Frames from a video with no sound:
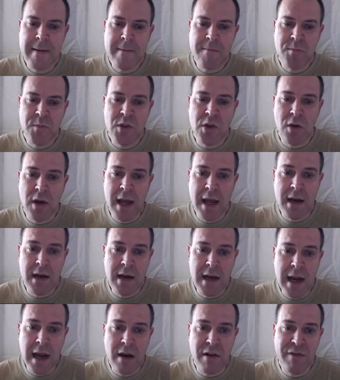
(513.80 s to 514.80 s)
So then
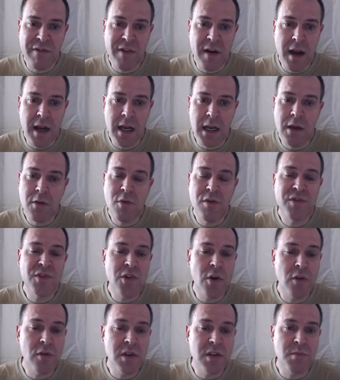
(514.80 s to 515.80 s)
kind of finally, we've
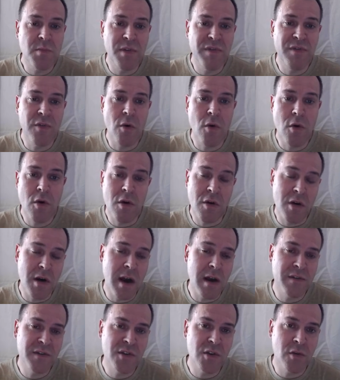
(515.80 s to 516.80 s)
shown this before, or
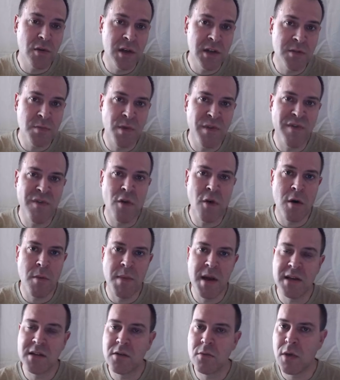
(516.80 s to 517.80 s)
I've shown this before
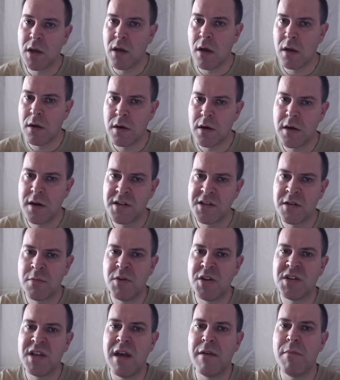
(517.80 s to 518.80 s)
based on what other
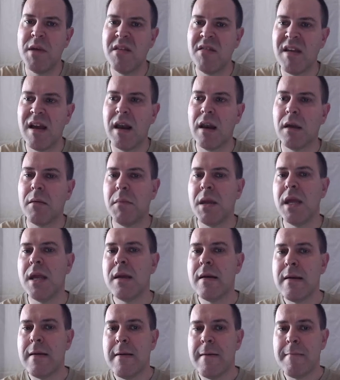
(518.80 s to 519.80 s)
customers have been telling me.
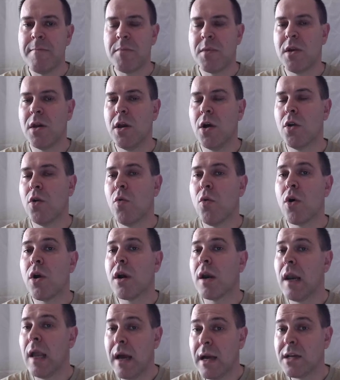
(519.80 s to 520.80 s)
You know, the
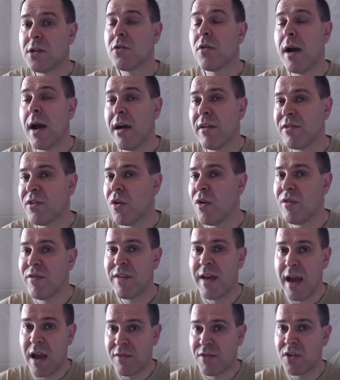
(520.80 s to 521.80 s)
Warren Lightcraft of
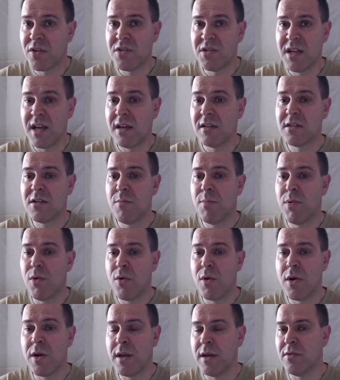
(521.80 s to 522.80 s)
after sales
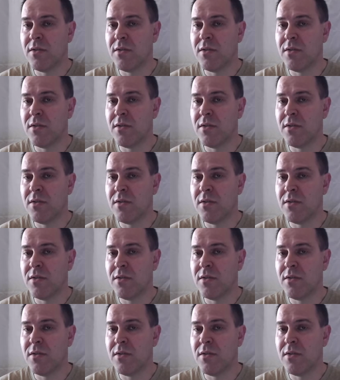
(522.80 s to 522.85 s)
support,